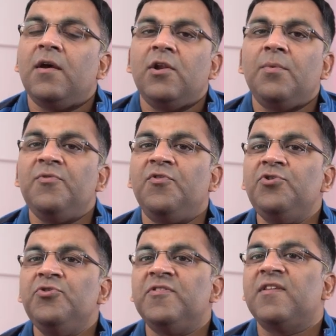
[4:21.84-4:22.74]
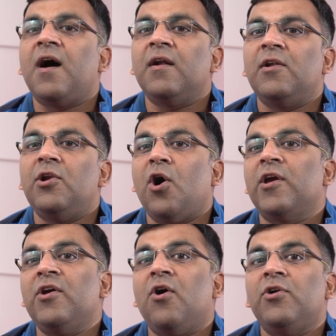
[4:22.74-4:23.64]
Now, before you start
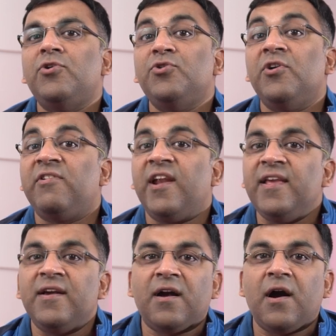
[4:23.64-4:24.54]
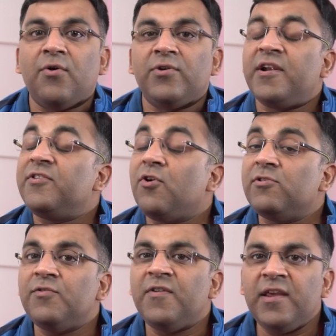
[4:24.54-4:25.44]
logging on to your trading account, it is
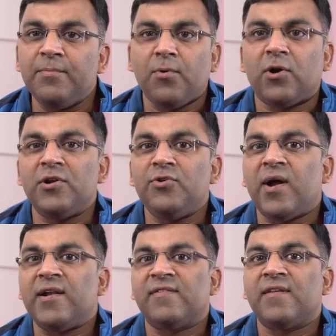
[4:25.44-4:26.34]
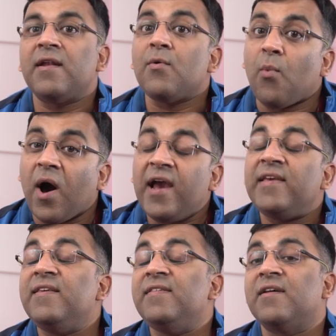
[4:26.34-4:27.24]
also very important to understand
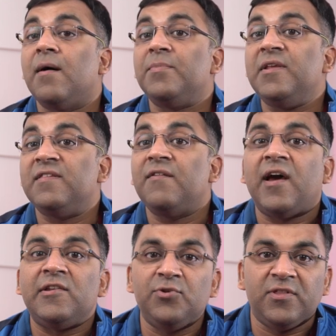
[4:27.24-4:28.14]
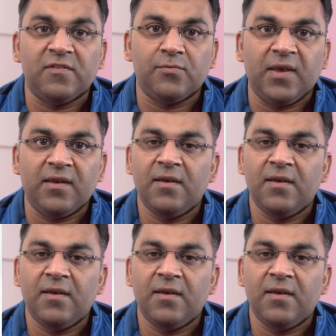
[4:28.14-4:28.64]
why these companies are valued this way.